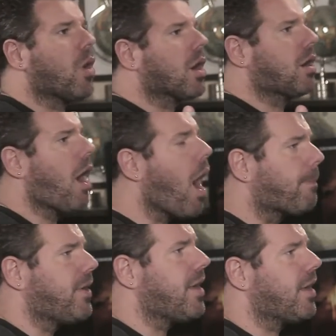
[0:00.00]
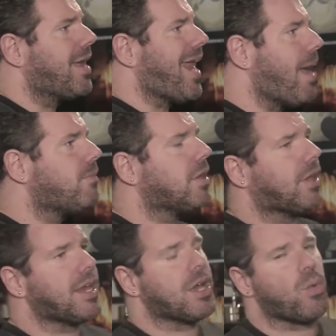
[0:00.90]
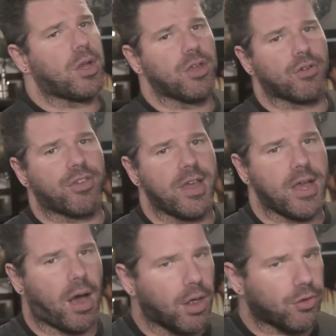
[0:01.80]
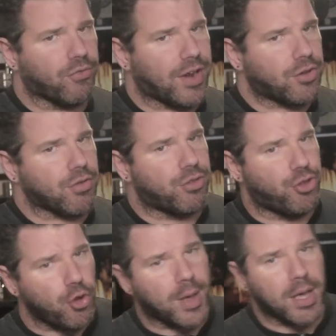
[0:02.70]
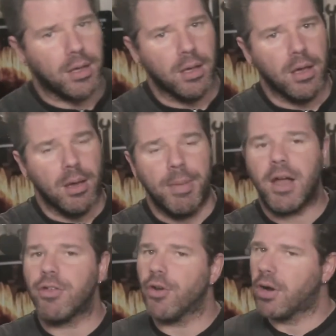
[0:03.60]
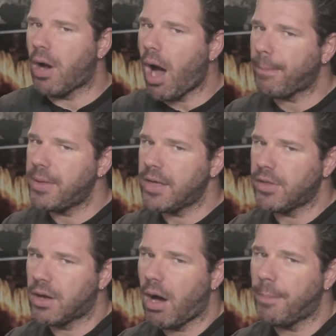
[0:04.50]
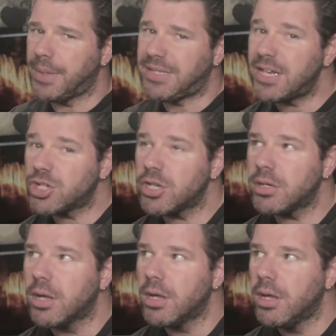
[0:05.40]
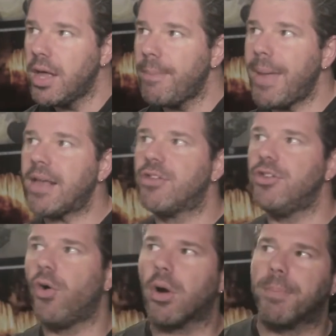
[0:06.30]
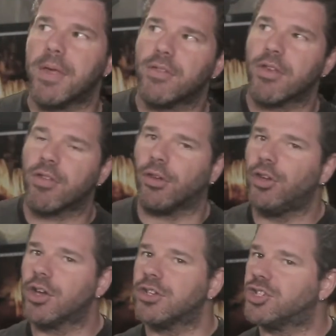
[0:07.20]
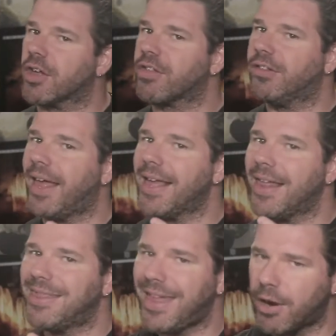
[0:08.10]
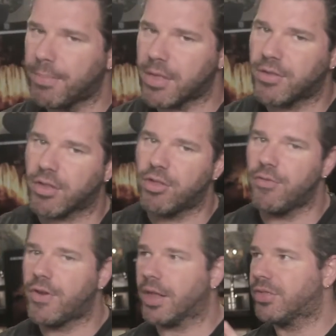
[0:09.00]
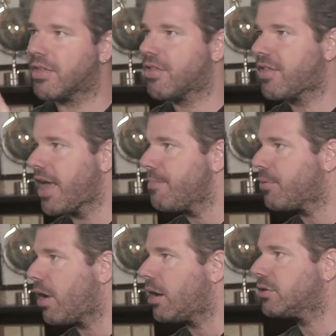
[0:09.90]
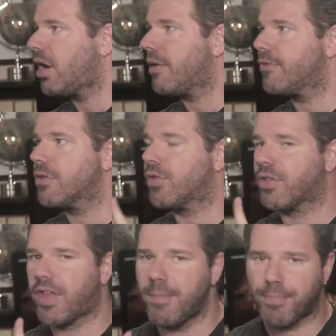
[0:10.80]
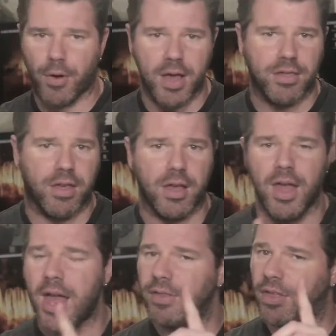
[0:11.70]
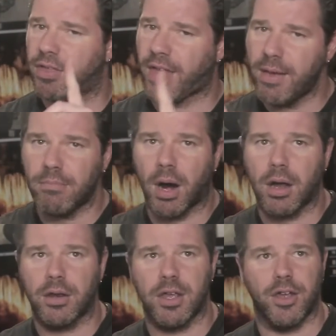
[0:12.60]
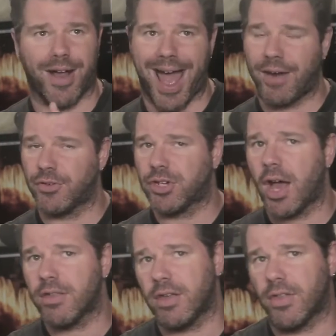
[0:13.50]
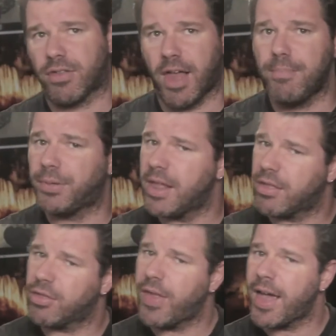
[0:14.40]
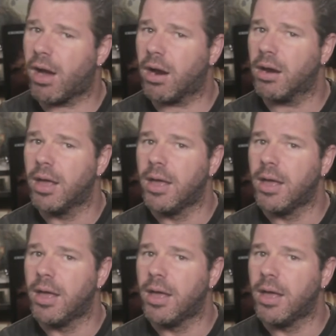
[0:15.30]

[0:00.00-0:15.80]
are copying and emulating what you're seeing other vendors doing, because you're copying the competition, it makes your business look just like their business. You've got the same product offers, the same pricing, the same marketing, you're advertising in the same places they are,